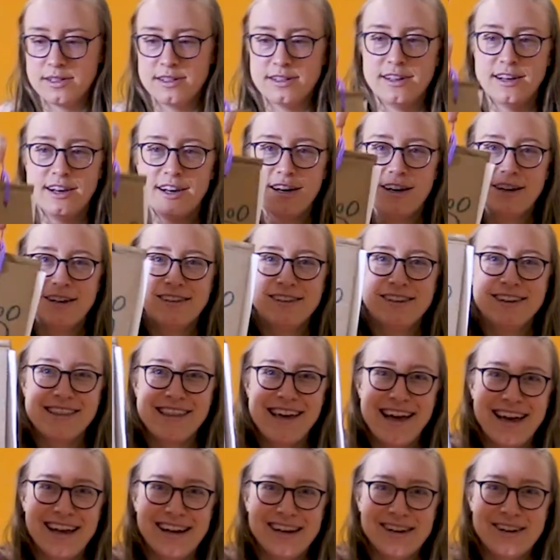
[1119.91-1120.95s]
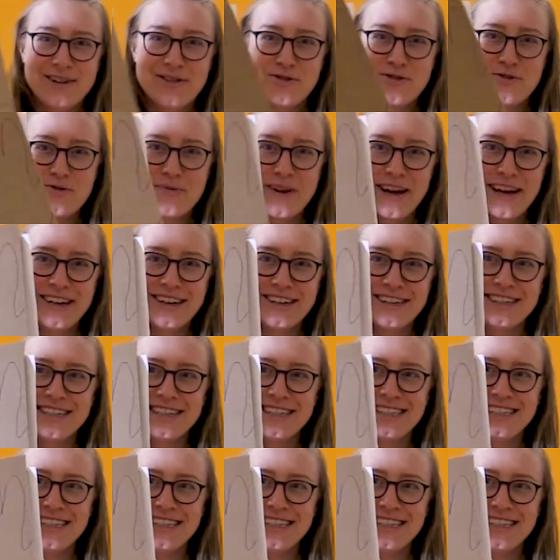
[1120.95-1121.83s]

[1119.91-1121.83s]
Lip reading: Look at that. Oh my goodness,